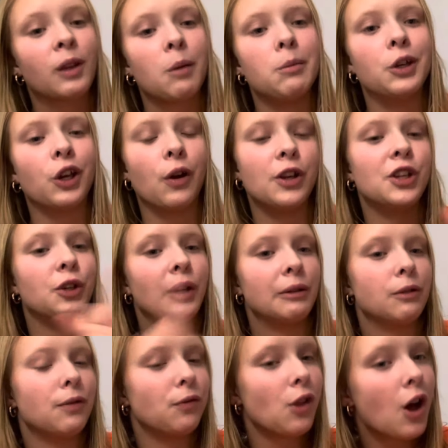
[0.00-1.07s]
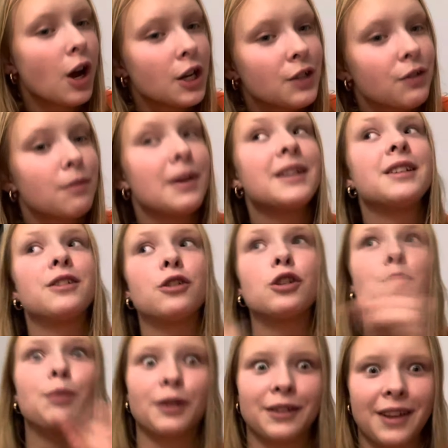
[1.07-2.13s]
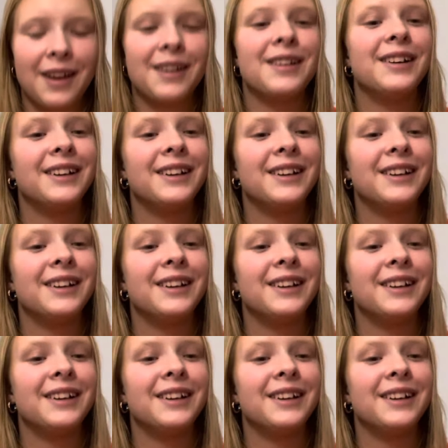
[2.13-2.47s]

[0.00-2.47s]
me going to Great Wolf Lodge for my sister's birthday.